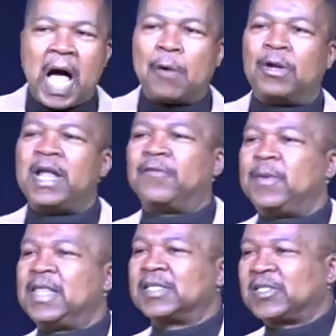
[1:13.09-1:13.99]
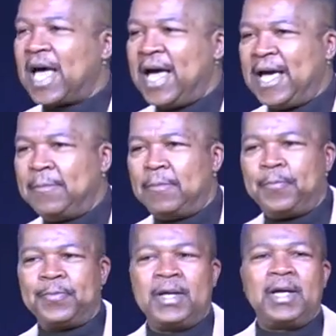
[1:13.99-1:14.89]
I will never be the same
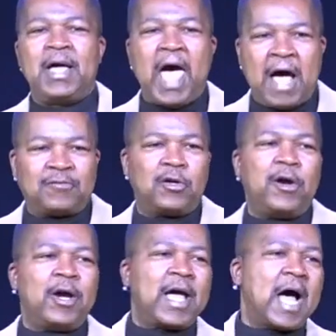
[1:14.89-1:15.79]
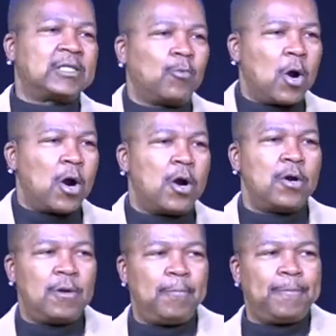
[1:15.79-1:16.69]
after hearing God's word.